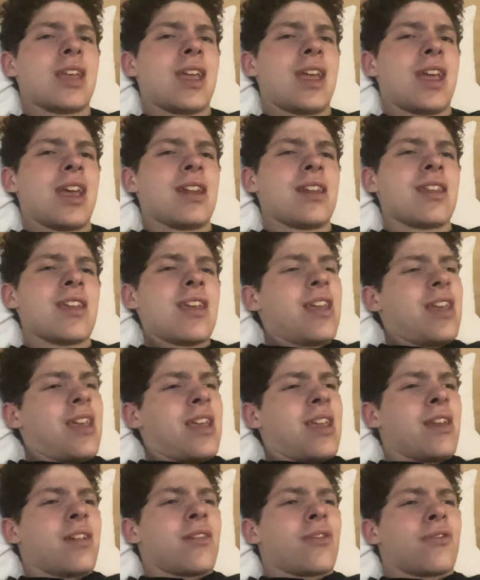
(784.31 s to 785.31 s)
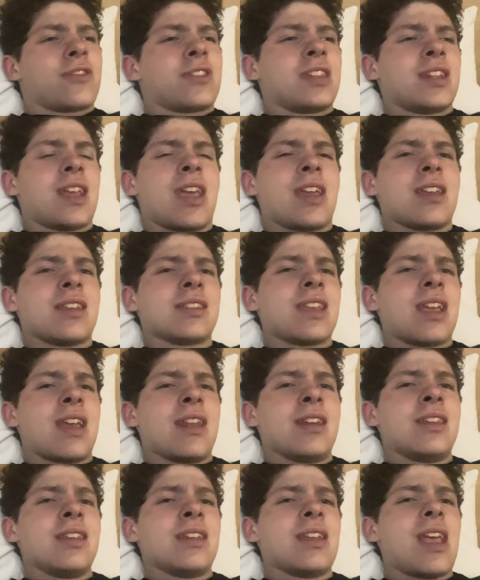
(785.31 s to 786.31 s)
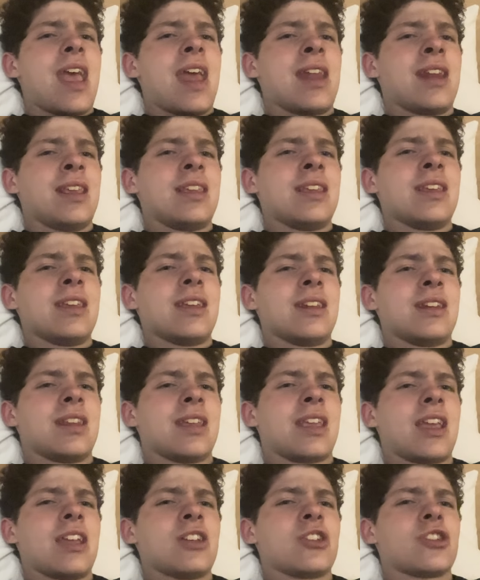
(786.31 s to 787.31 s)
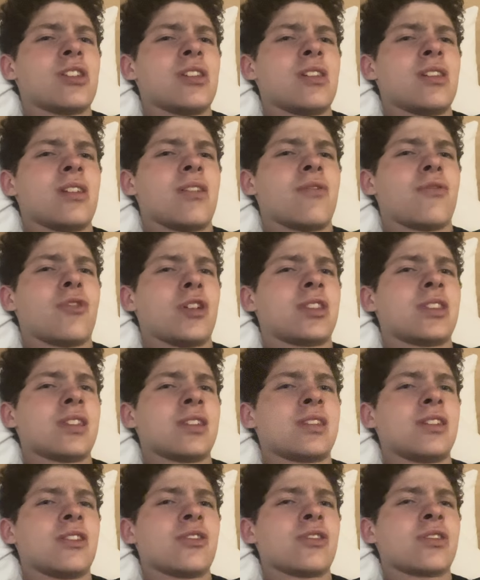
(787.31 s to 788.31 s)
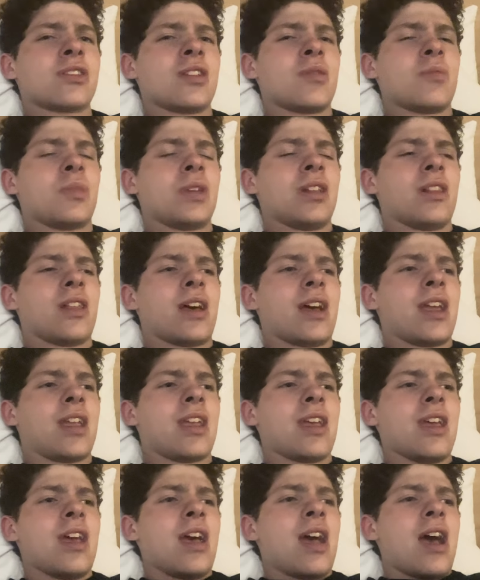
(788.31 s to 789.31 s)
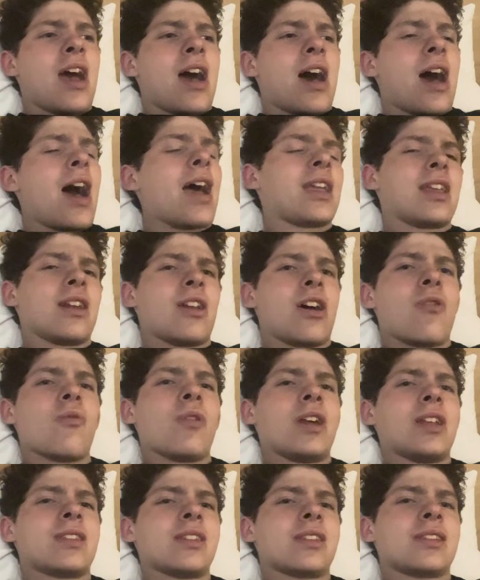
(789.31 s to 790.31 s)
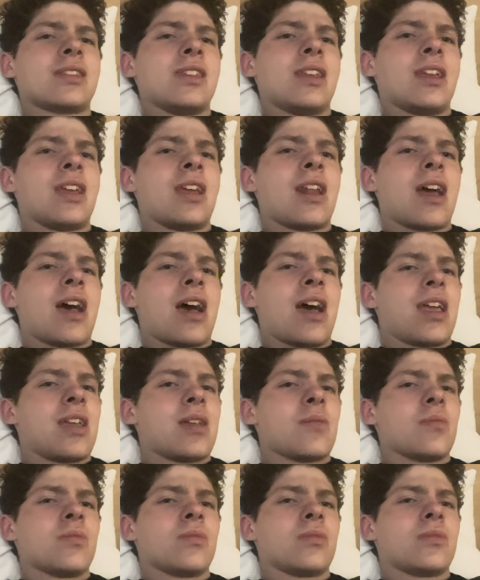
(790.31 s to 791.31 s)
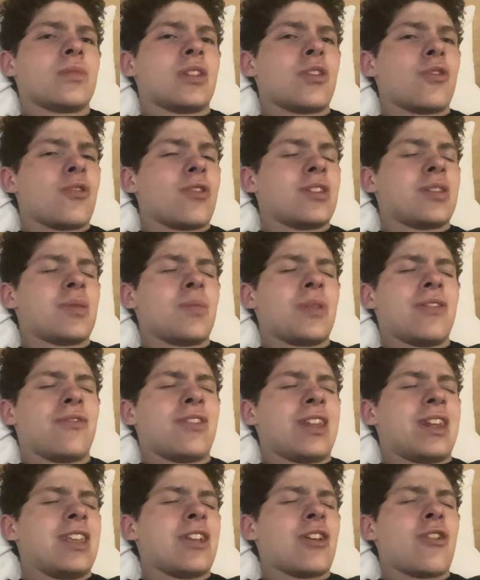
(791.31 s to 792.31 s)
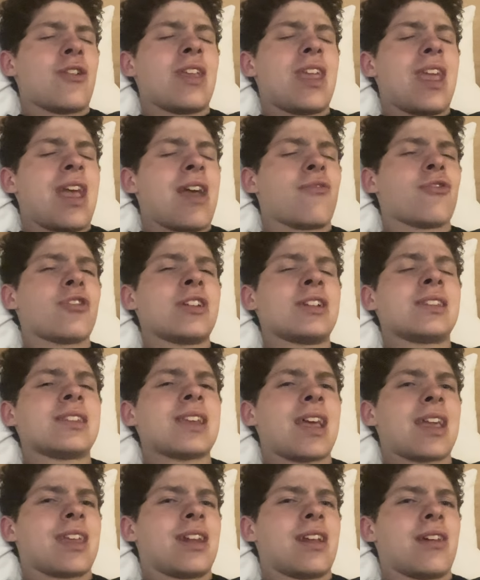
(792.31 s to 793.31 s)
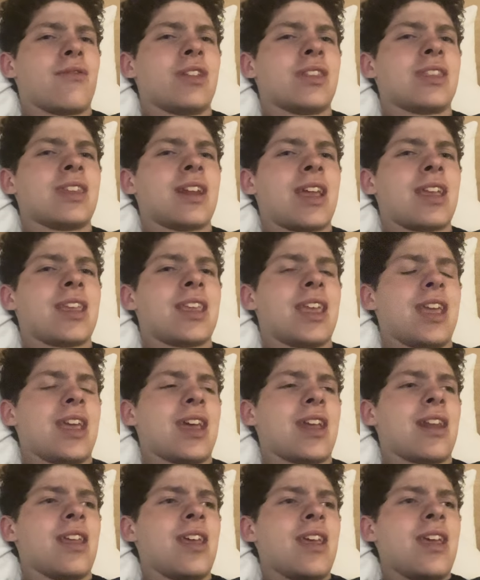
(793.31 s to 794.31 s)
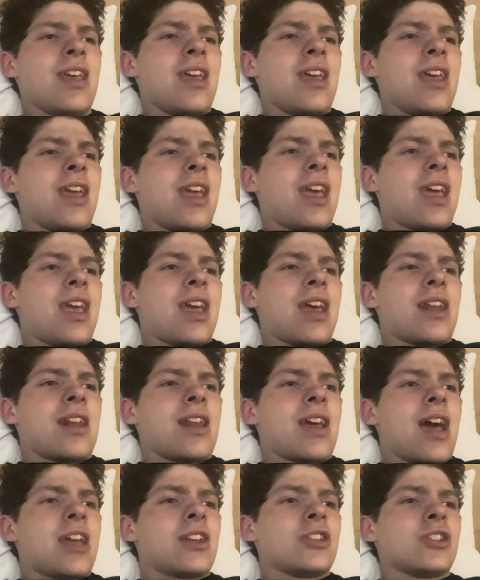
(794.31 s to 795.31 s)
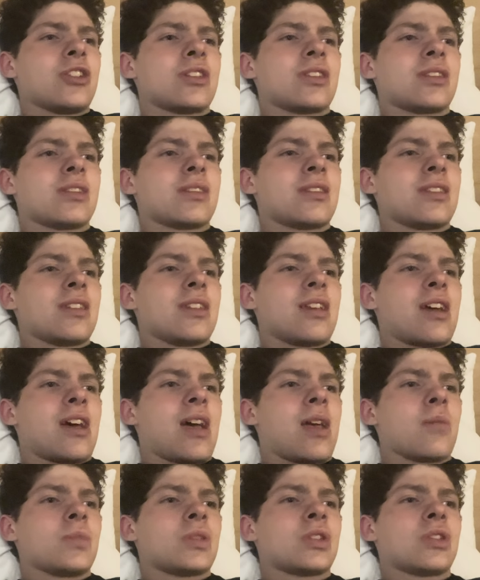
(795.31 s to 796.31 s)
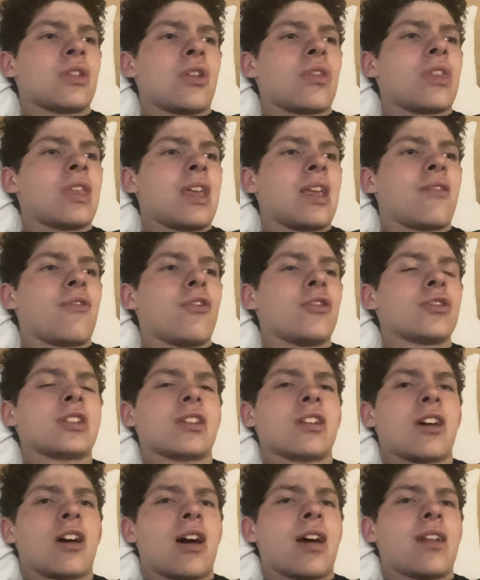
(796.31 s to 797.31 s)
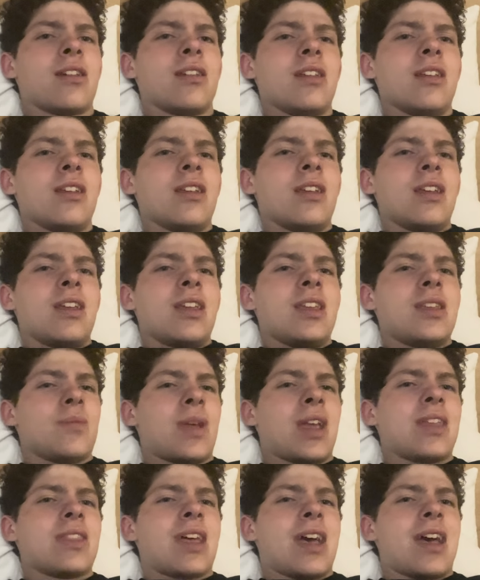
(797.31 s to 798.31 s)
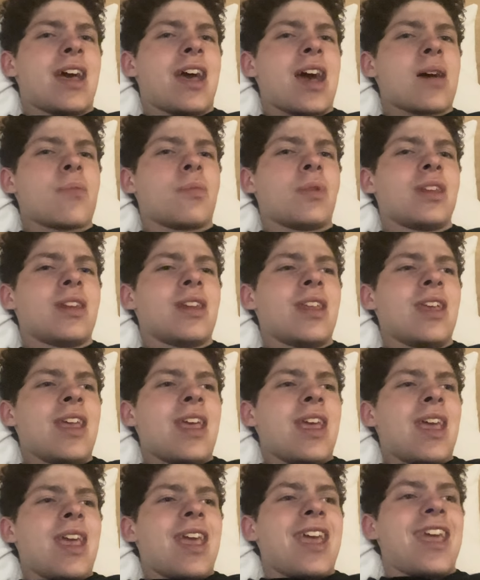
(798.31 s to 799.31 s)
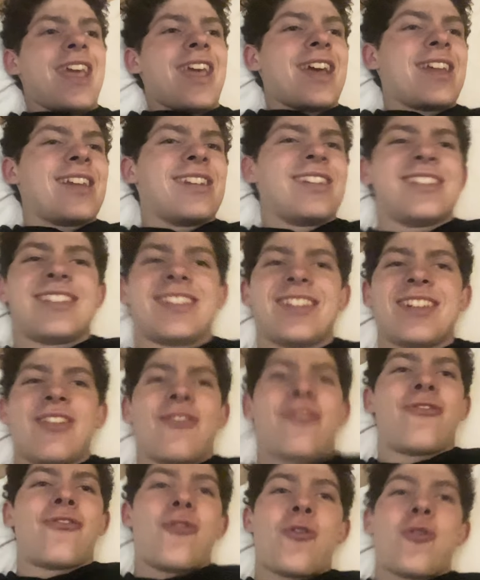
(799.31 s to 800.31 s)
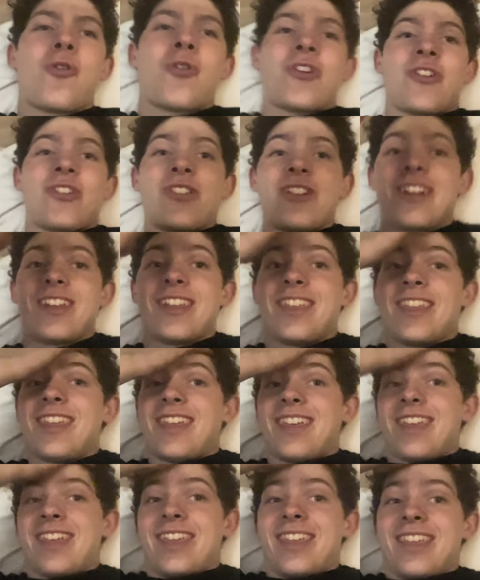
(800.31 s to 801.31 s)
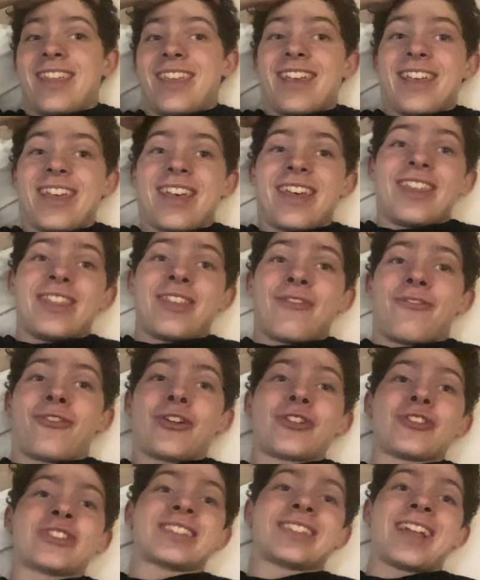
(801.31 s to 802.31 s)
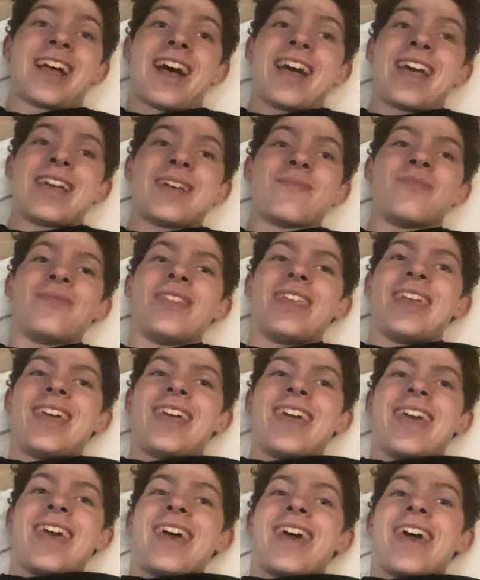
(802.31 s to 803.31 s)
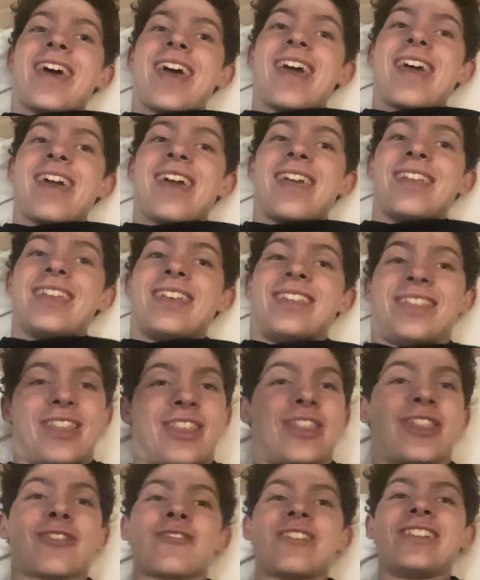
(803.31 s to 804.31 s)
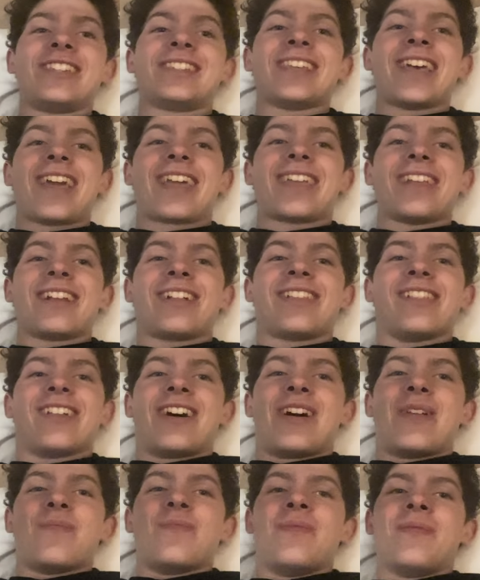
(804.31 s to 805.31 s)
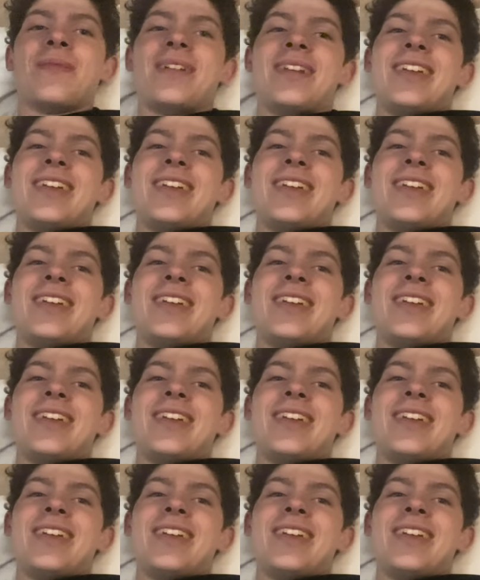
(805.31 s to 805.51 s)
And if today is any any indication of what this year is going to be like, I cannot wait to see it. I am going to be videoing every second of it that I can. And I just I'm so thankful to God. He made that happen and for the first time in the three second club.